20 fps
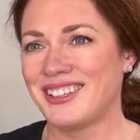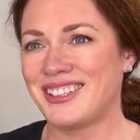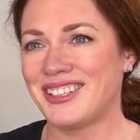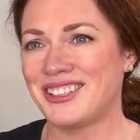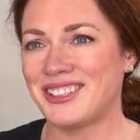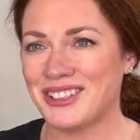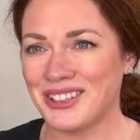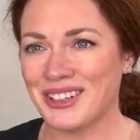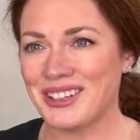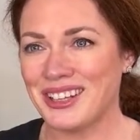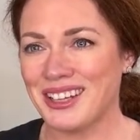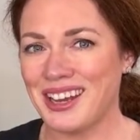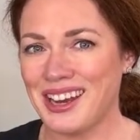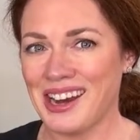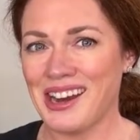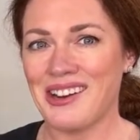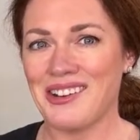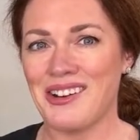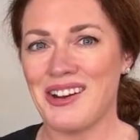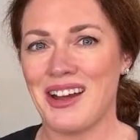took the
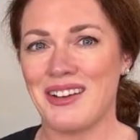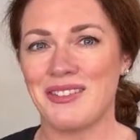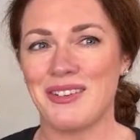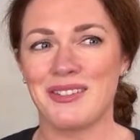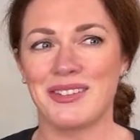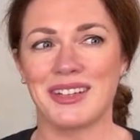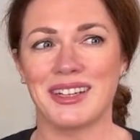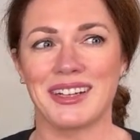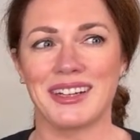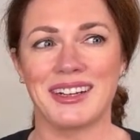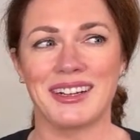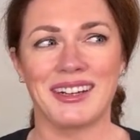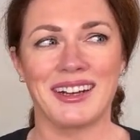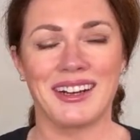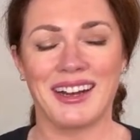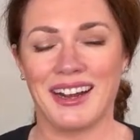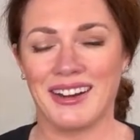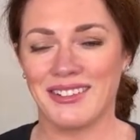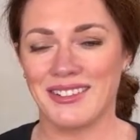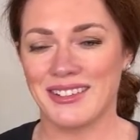hair off of it. And
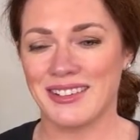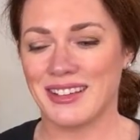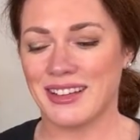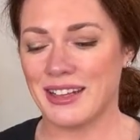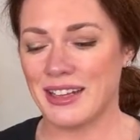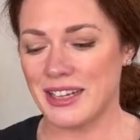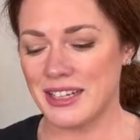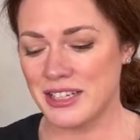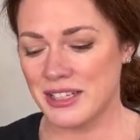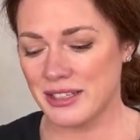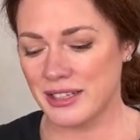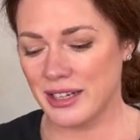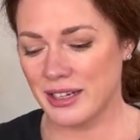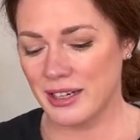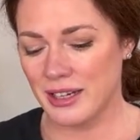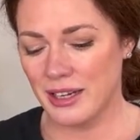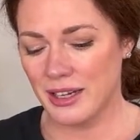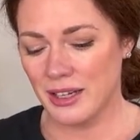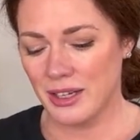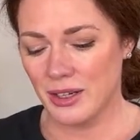then she's like,
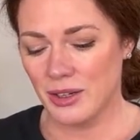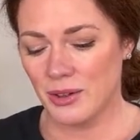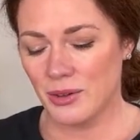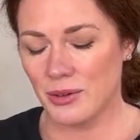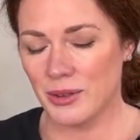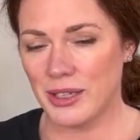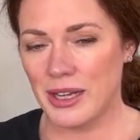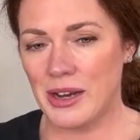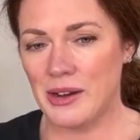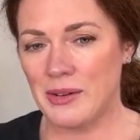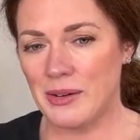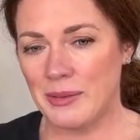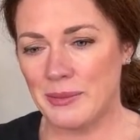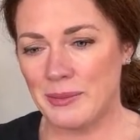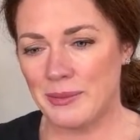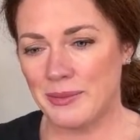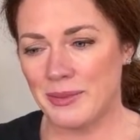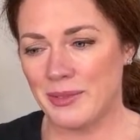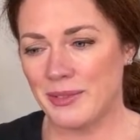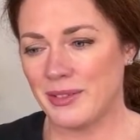well, now
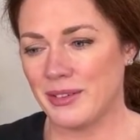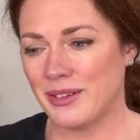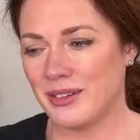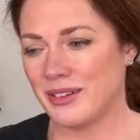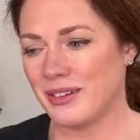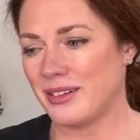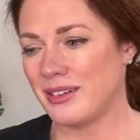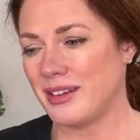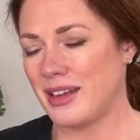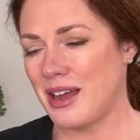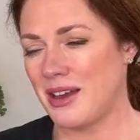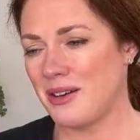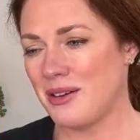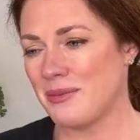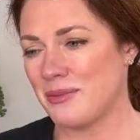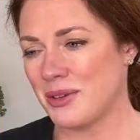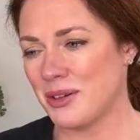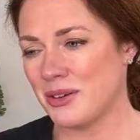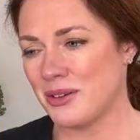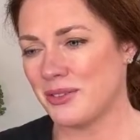I'm
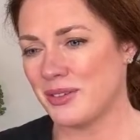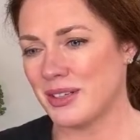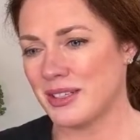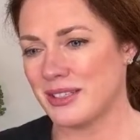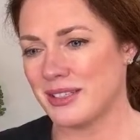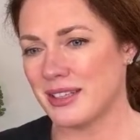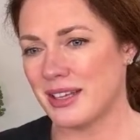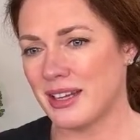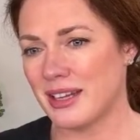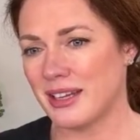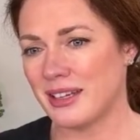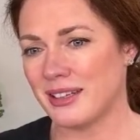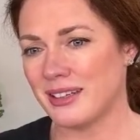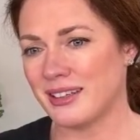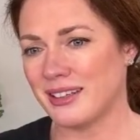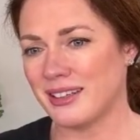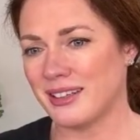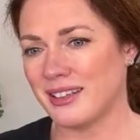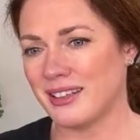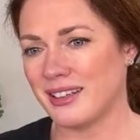nervous that
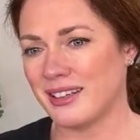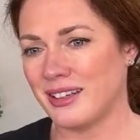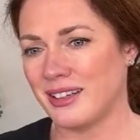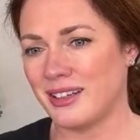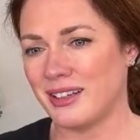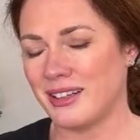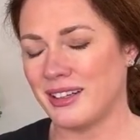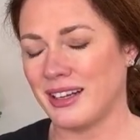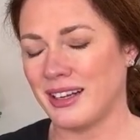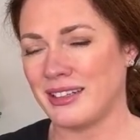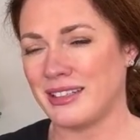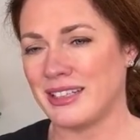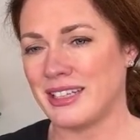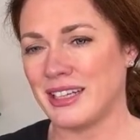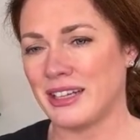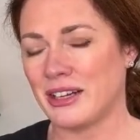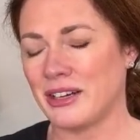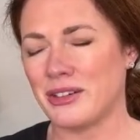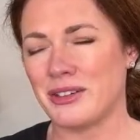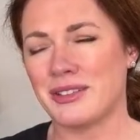I
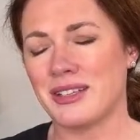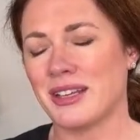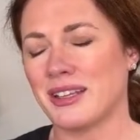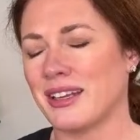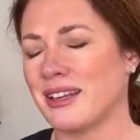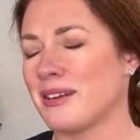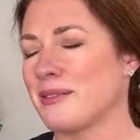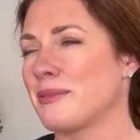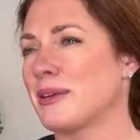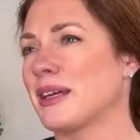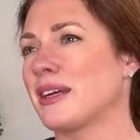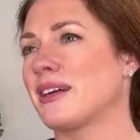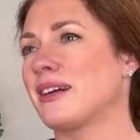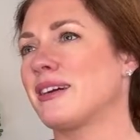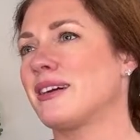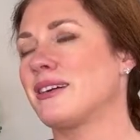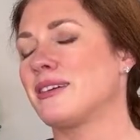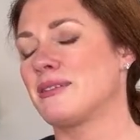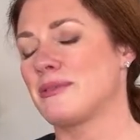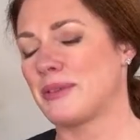did it or something. And I'm like,
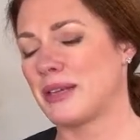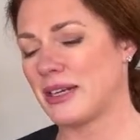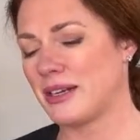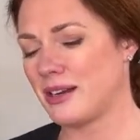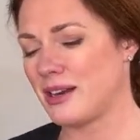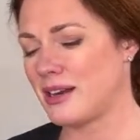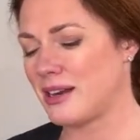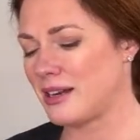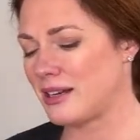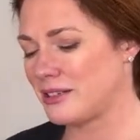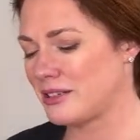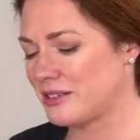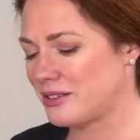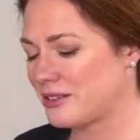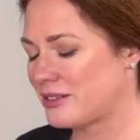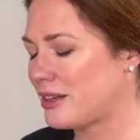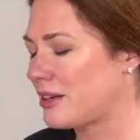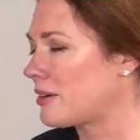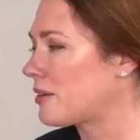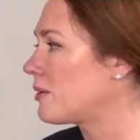oh my gosh.
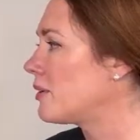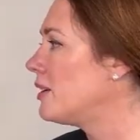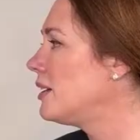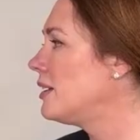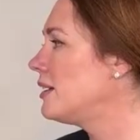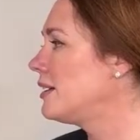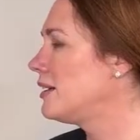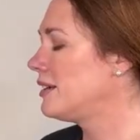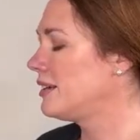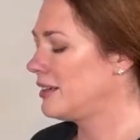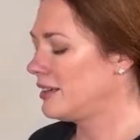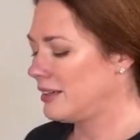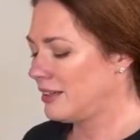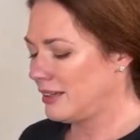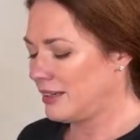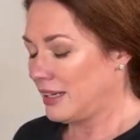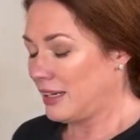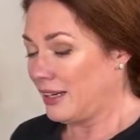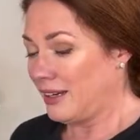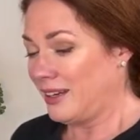So
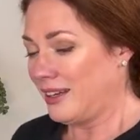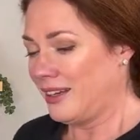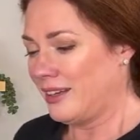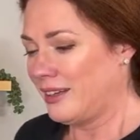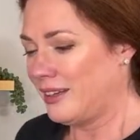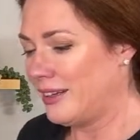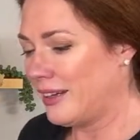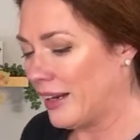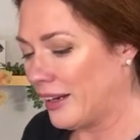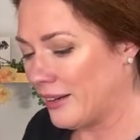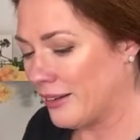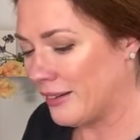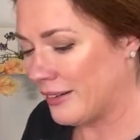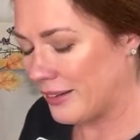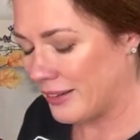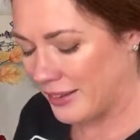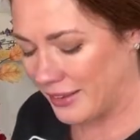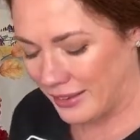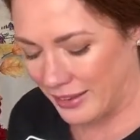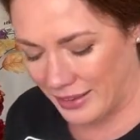yep,
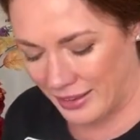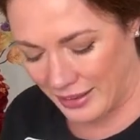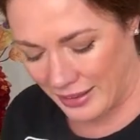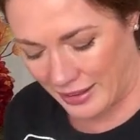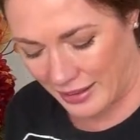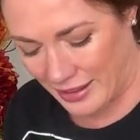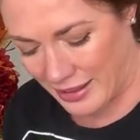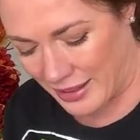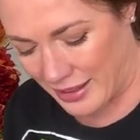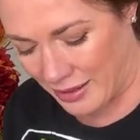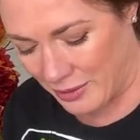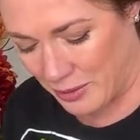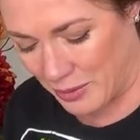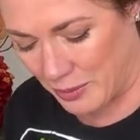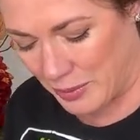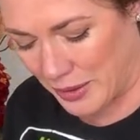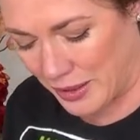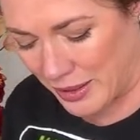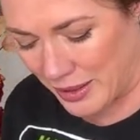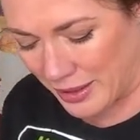I will
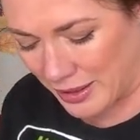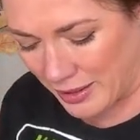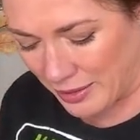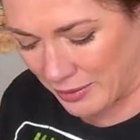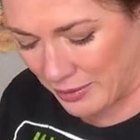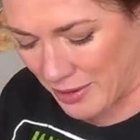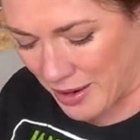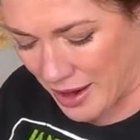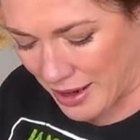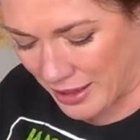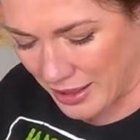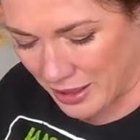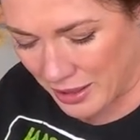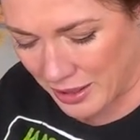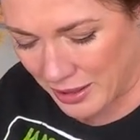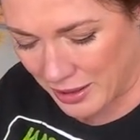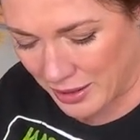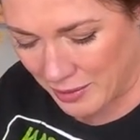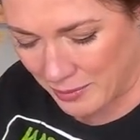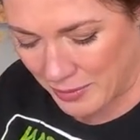be
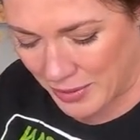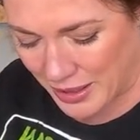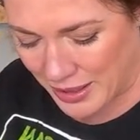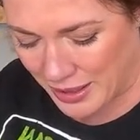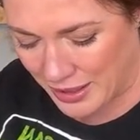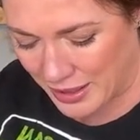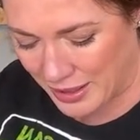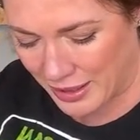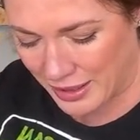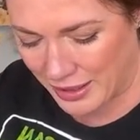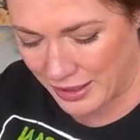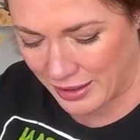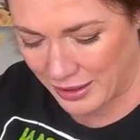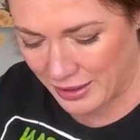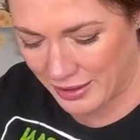rocking my